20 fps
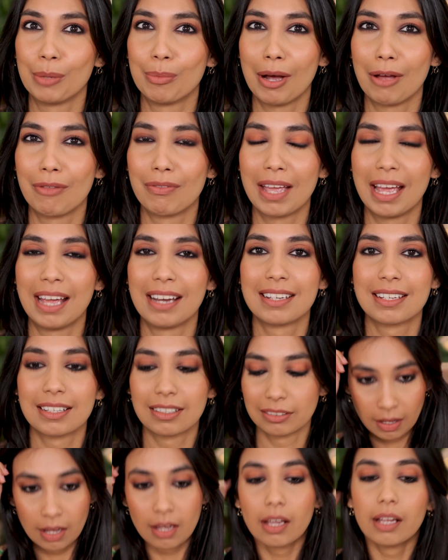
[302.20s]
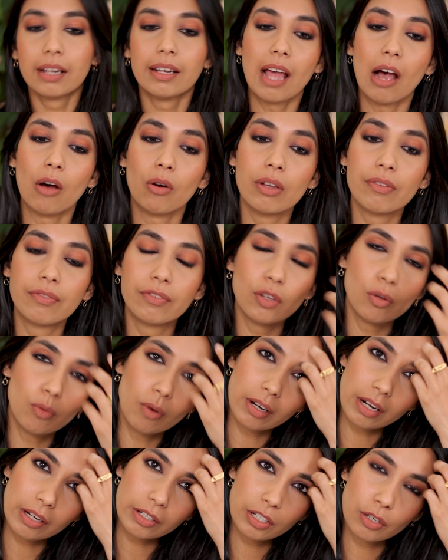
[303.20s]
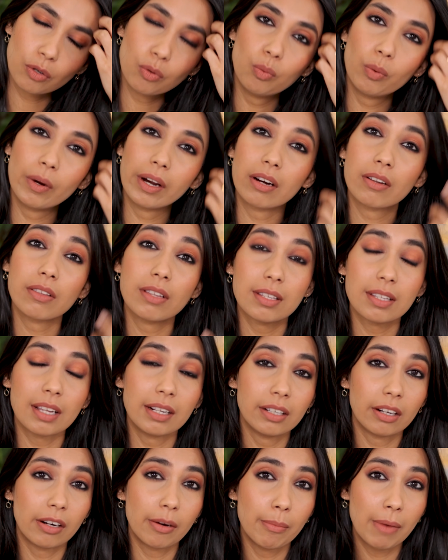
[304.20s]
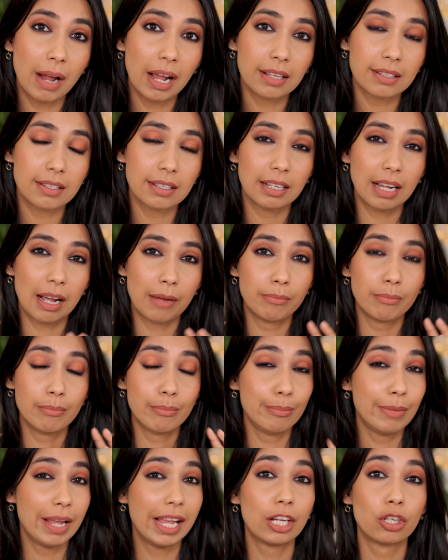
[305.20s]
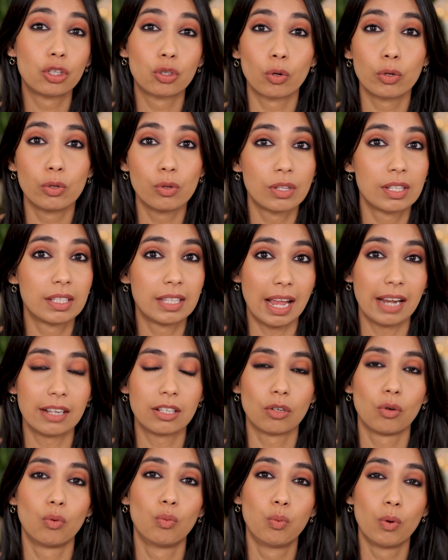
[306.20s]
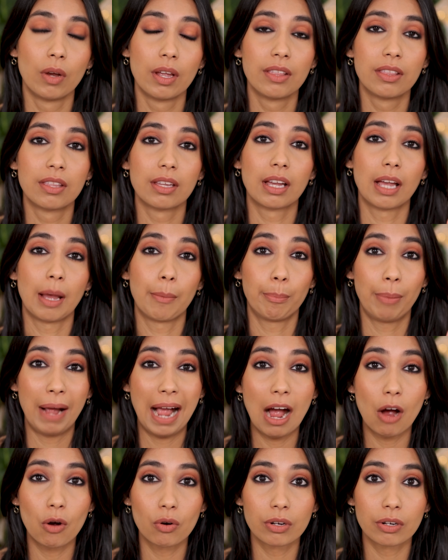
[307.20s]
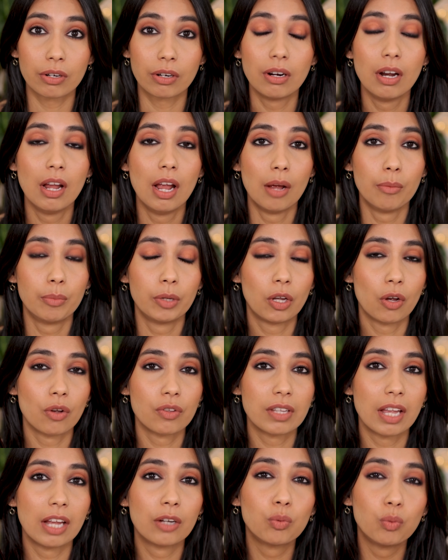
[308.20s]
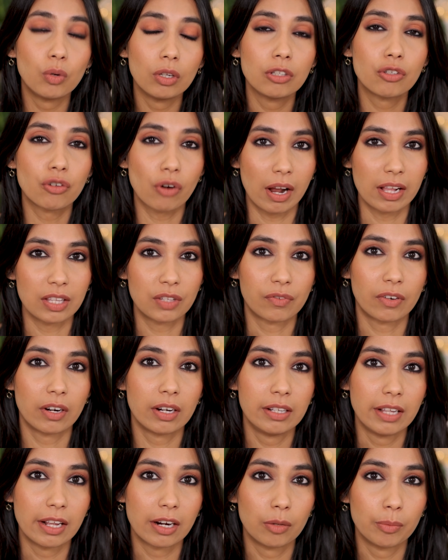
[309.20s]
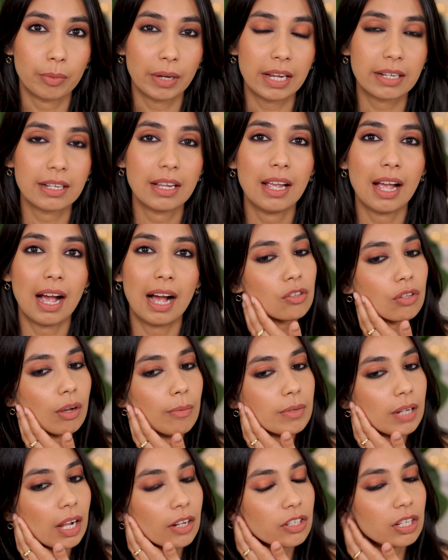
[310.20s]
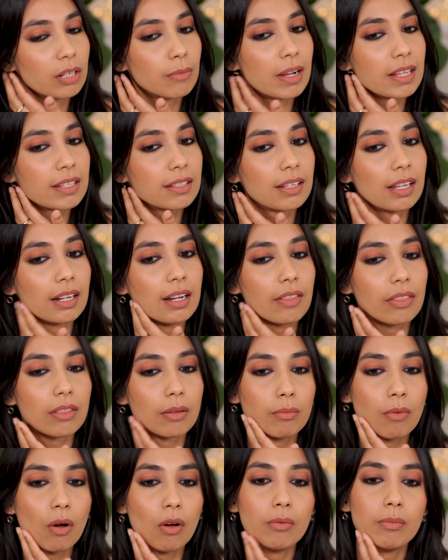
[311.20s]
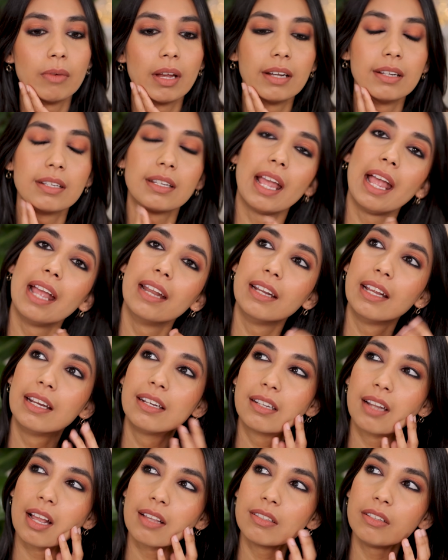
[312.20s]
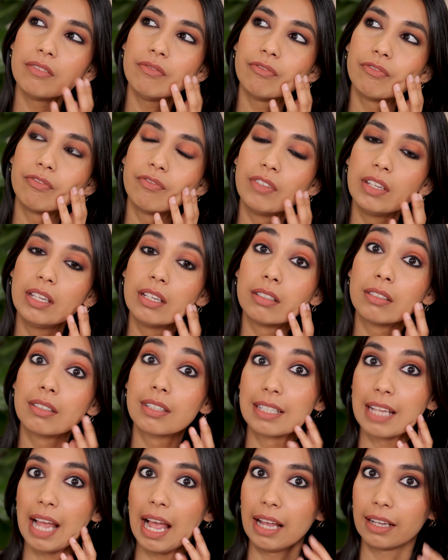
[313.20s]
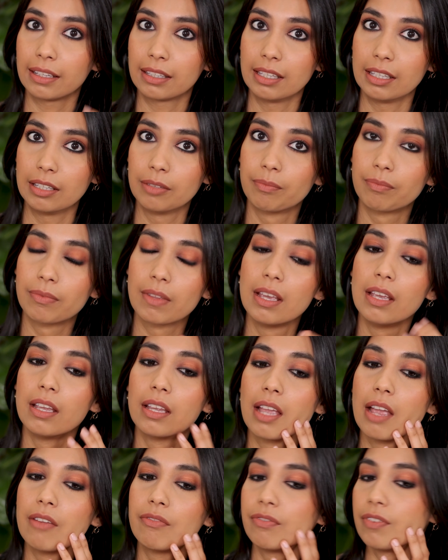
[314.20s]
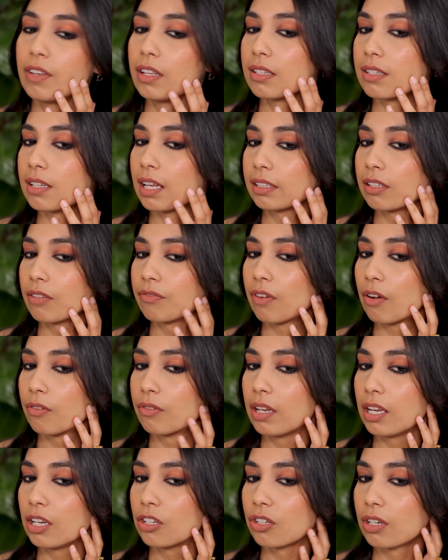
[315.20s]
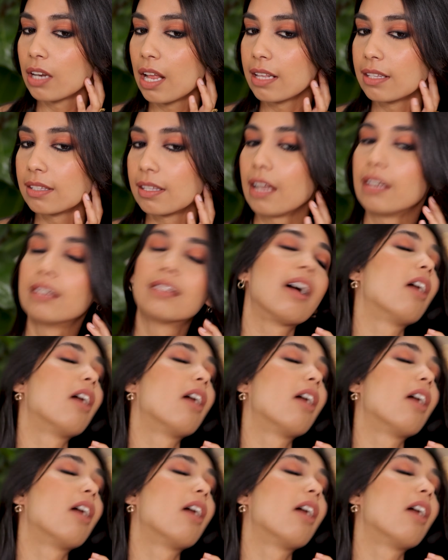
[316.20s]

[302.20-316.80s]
about that. Now, if you wanted to wear this under a mask, make sure you set with a powder because it will transfer a little bit. So I'm touching my skin at the moment and it doesn't feel tacky. It feels like the foundation has set